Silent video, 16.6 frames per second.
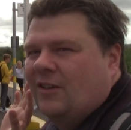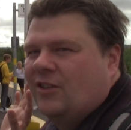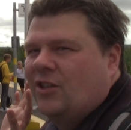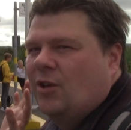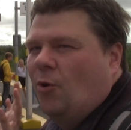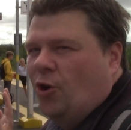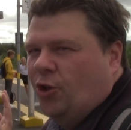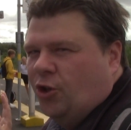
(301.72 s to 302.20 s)

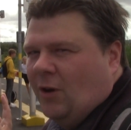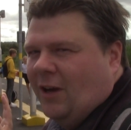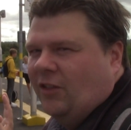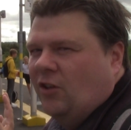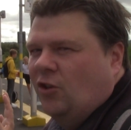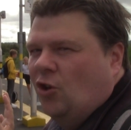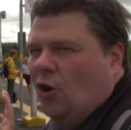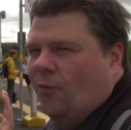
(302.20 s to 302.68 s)
So also
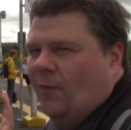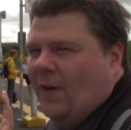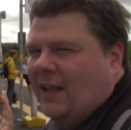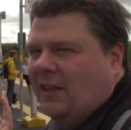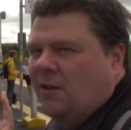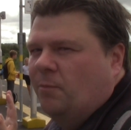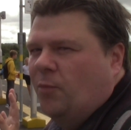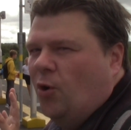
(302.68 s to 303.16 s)
at the north
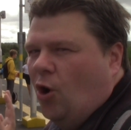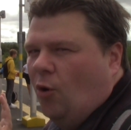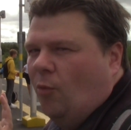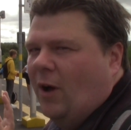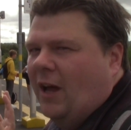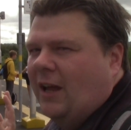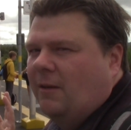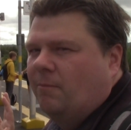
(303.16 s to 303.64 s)
end of
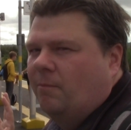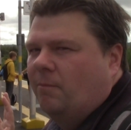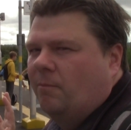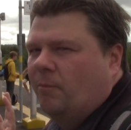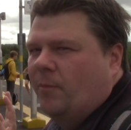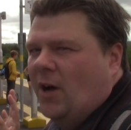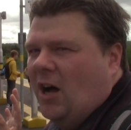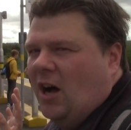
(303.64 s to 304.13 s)
Portway
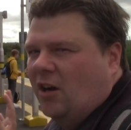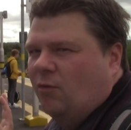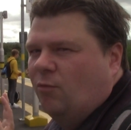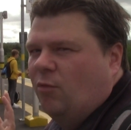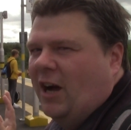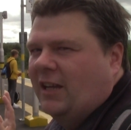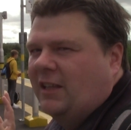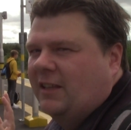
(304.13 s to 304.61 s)
Park and
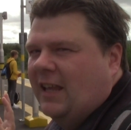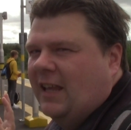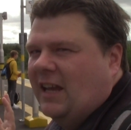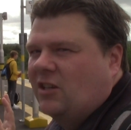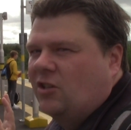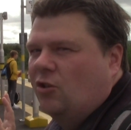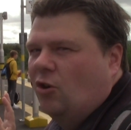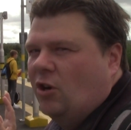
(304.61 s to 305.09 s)
Ride
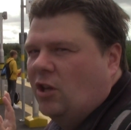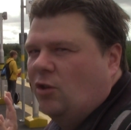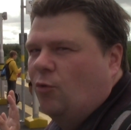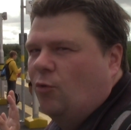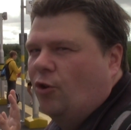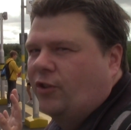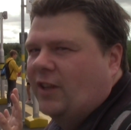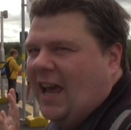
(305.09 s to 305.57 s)
station, looking
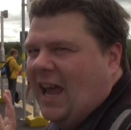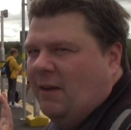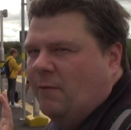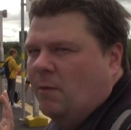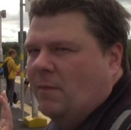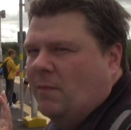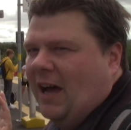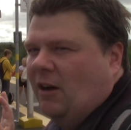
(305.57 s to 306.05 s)
towards
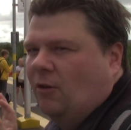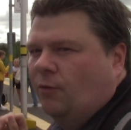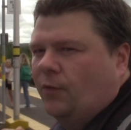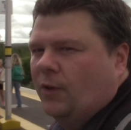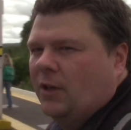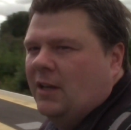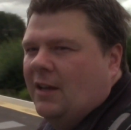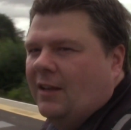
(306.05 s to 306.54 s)
Avonmouth,
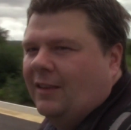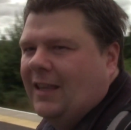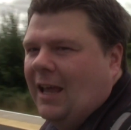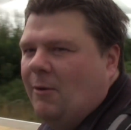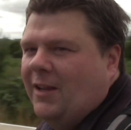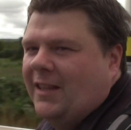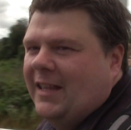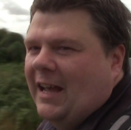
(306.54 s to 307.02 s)

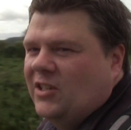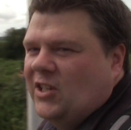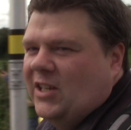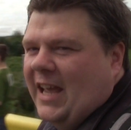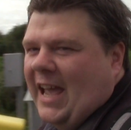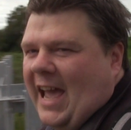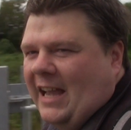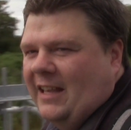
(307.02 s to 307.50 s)
there is
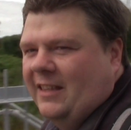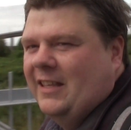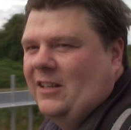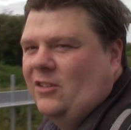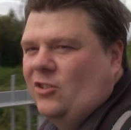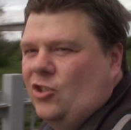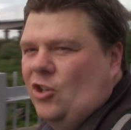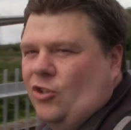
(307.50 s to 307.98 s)
actually an
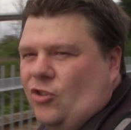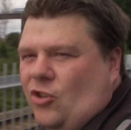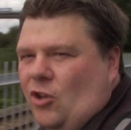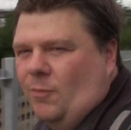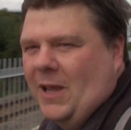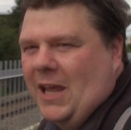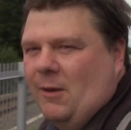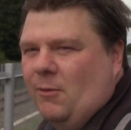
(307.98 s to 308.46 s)
exit just
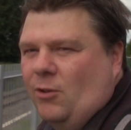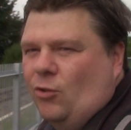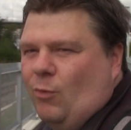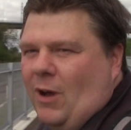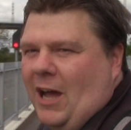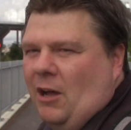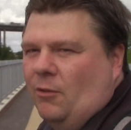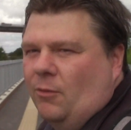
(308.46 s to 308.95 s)
up here as
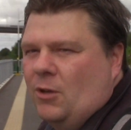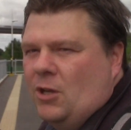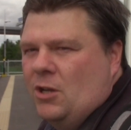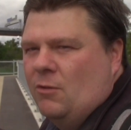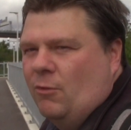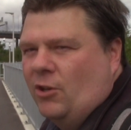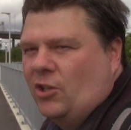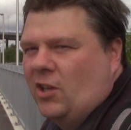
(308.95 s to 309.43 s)
well,
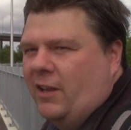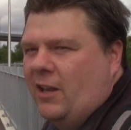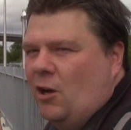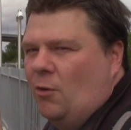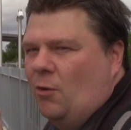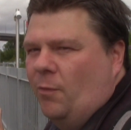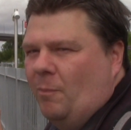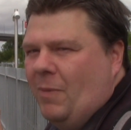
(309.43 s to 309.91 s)
which is a
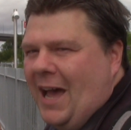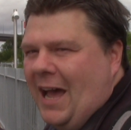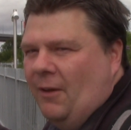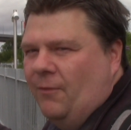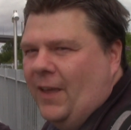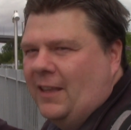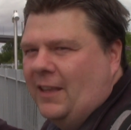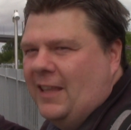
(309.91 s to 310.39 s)
little
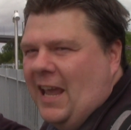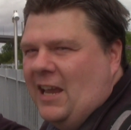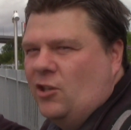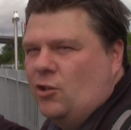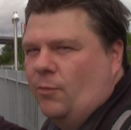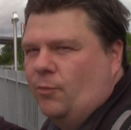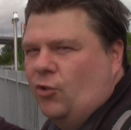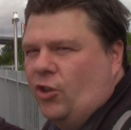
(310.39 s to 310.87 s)
path that
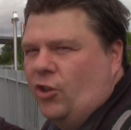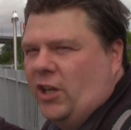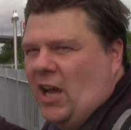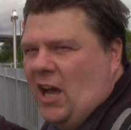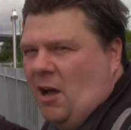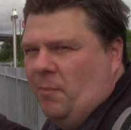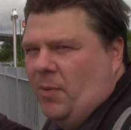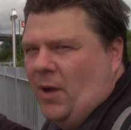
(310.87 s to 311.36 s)
takes you up to the
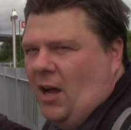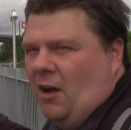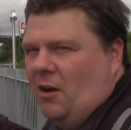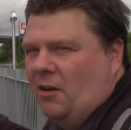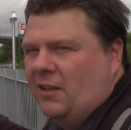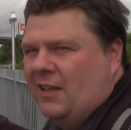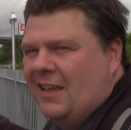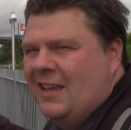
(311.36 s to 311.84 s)
car
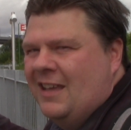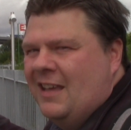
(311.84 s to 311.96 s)
park.